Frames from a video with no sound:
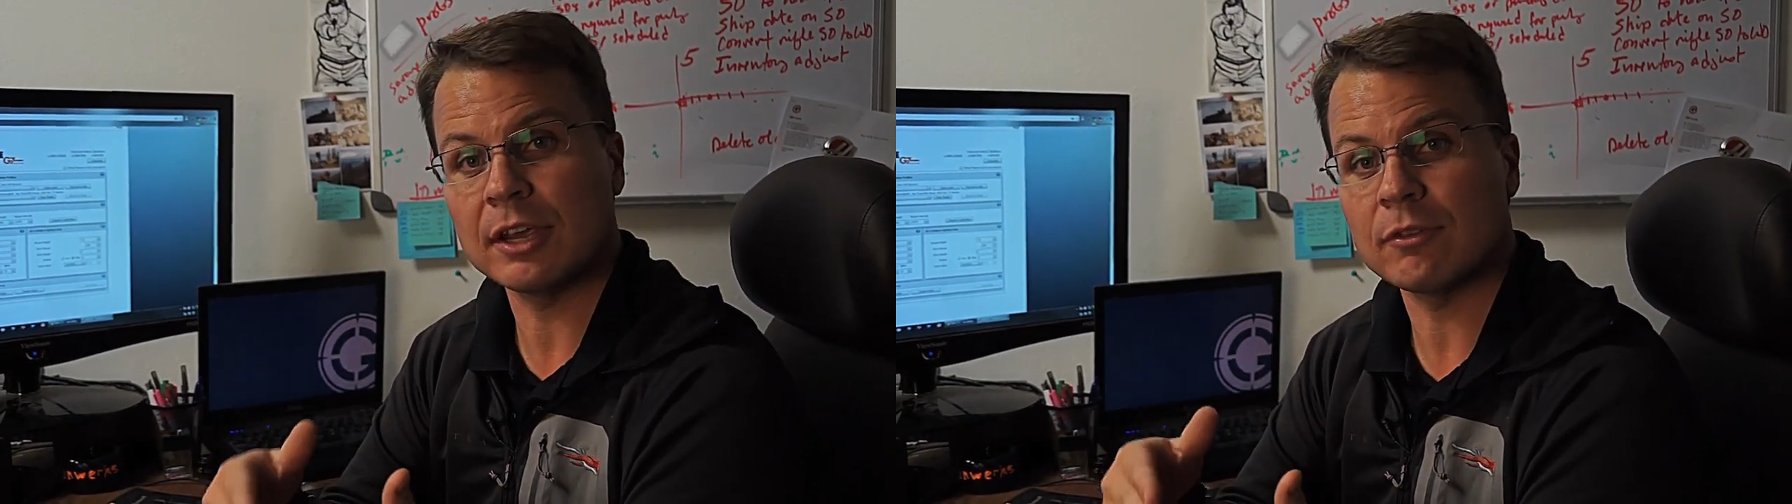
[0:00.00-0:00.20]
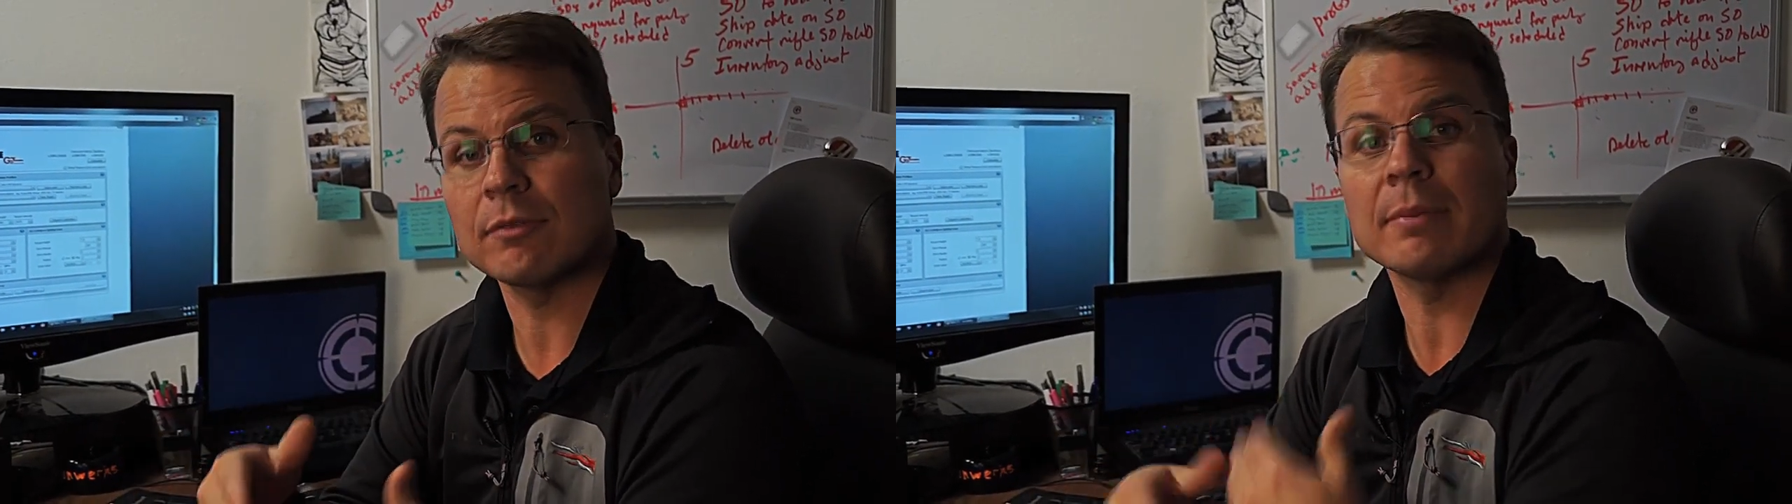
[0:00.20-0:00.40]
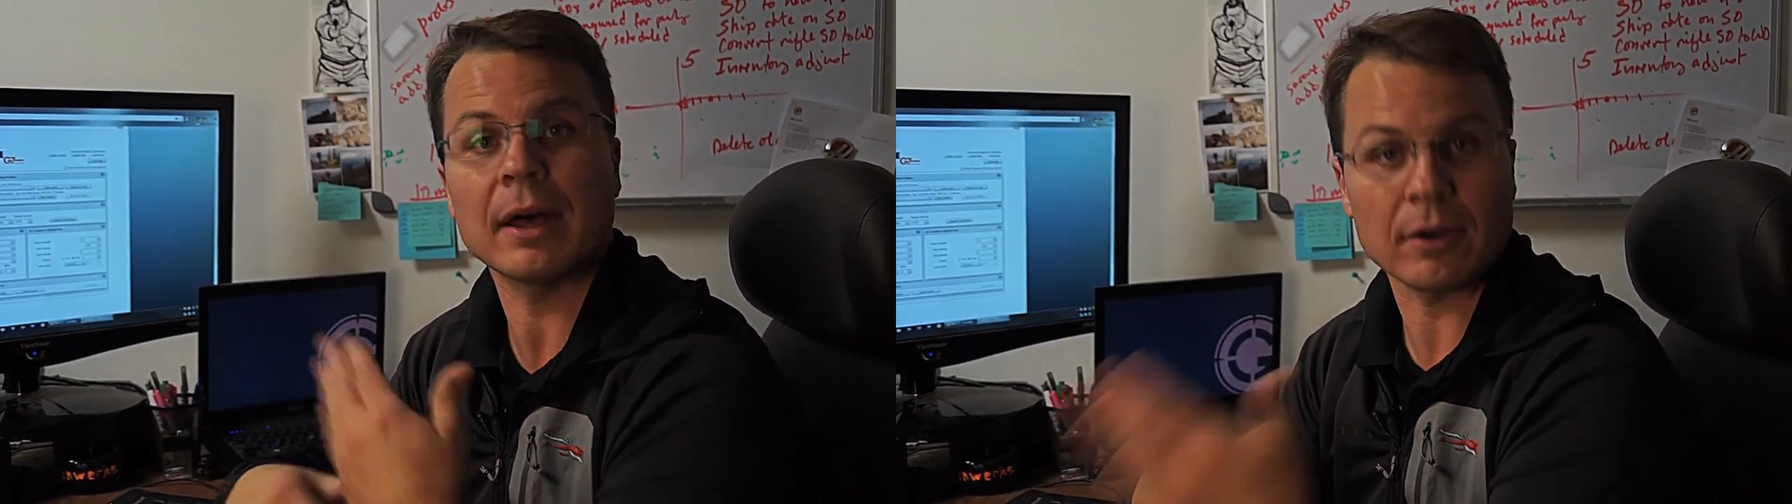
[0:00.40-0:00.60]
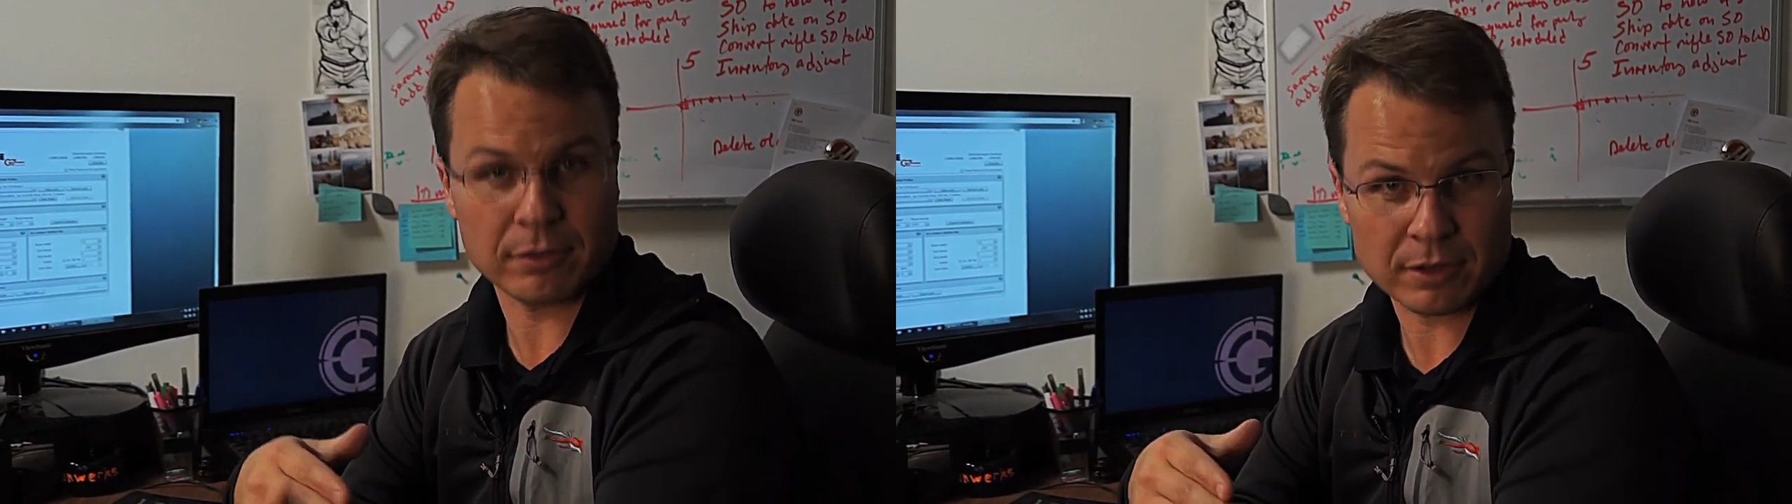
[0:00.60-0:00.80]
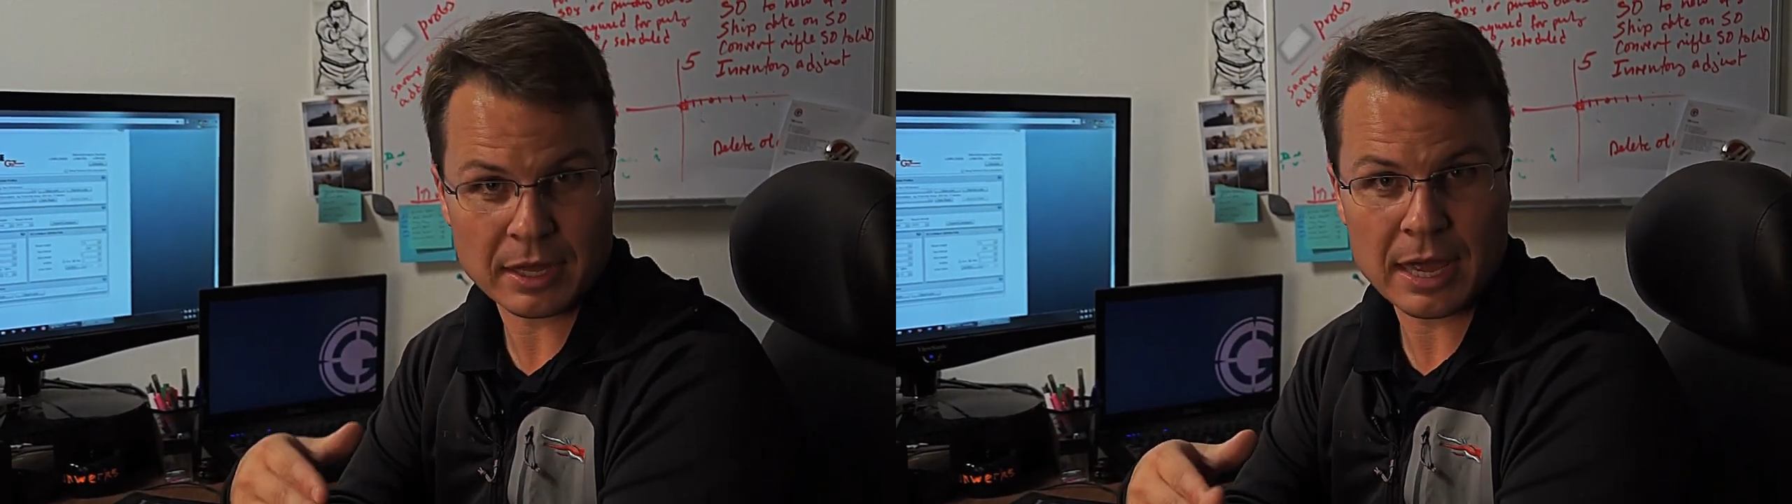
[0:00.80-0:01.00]
even better
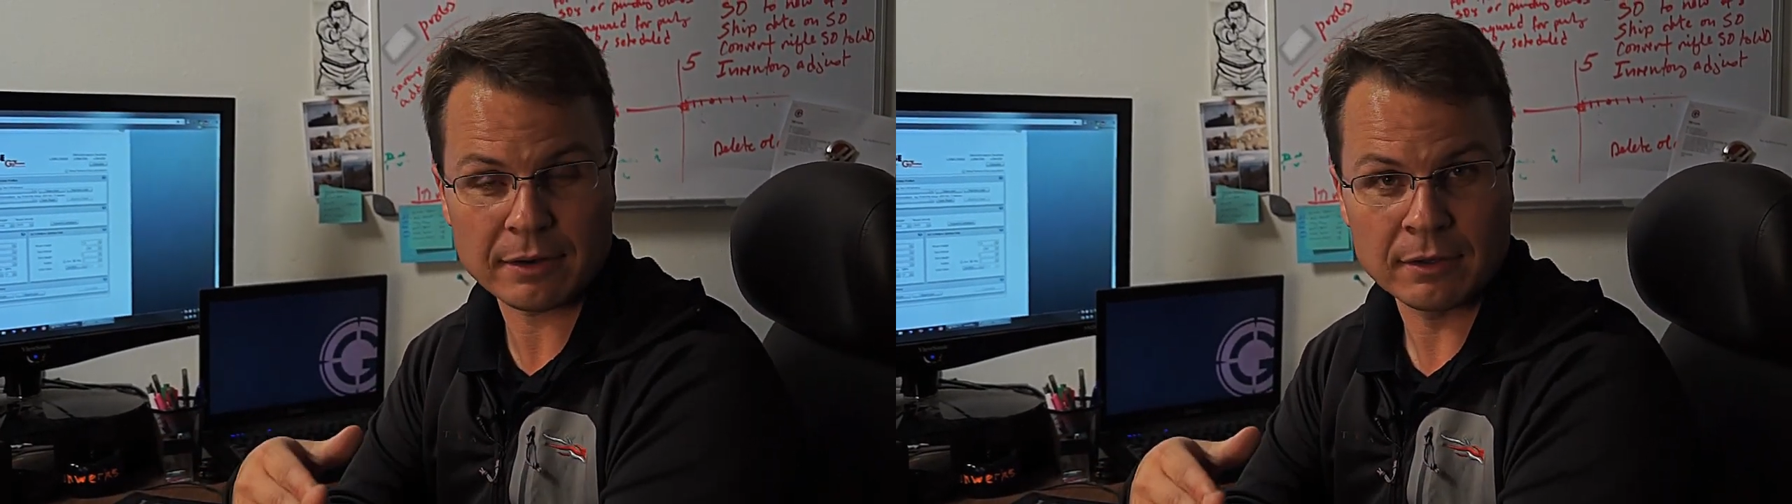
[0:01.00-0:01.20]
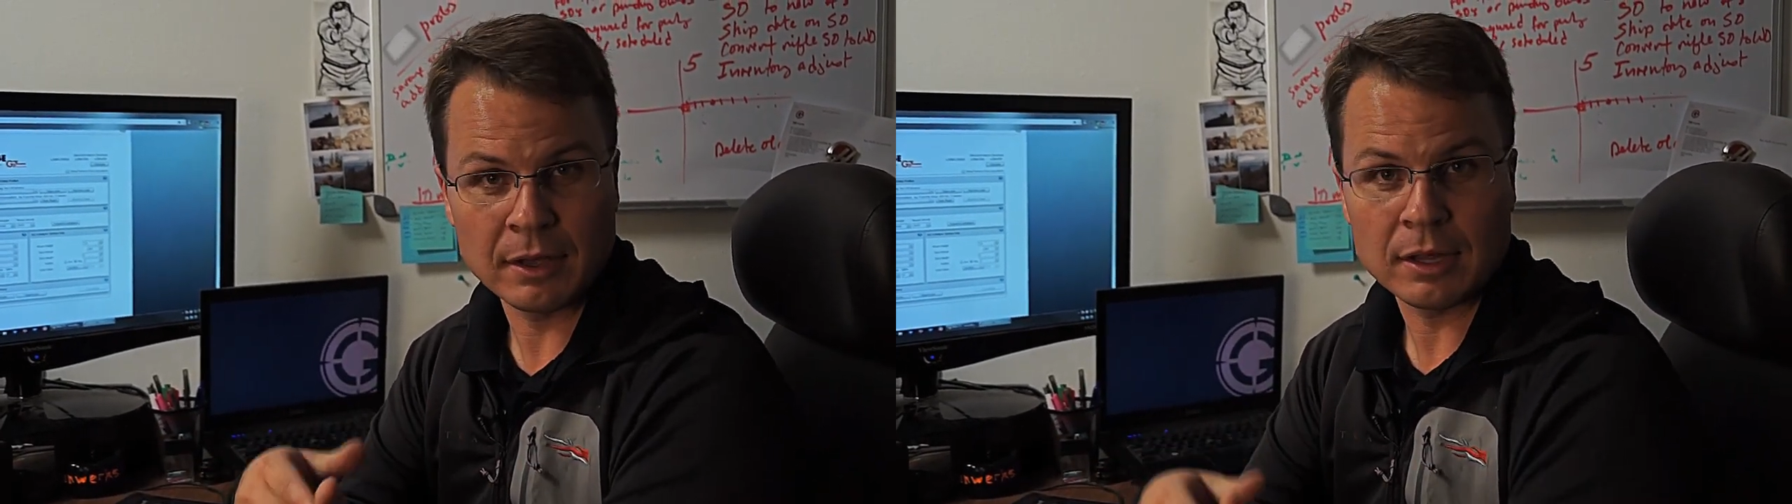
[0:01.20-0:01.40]
than that,